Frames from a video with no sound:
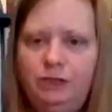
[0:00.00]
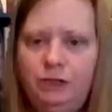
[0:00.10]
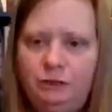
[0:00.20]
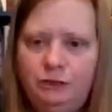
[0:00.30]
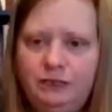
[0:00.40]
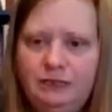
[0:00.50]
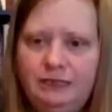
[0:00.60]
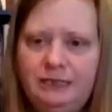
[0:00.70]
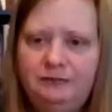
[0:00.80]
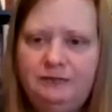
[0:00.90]
and there's a
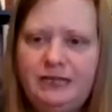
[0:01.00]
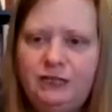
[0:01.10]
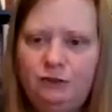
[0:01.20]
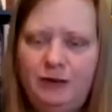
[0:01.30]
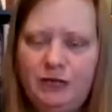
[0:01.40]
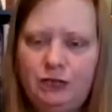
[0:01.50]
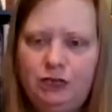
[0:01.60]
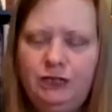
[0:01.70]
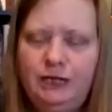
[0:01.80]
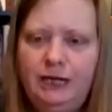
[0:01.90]
sense of
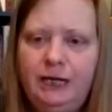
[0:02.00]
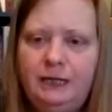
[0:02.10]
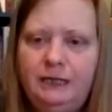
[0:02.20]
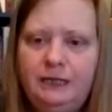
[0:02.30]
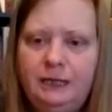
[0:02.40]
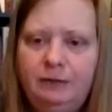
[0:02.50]
satisfaction and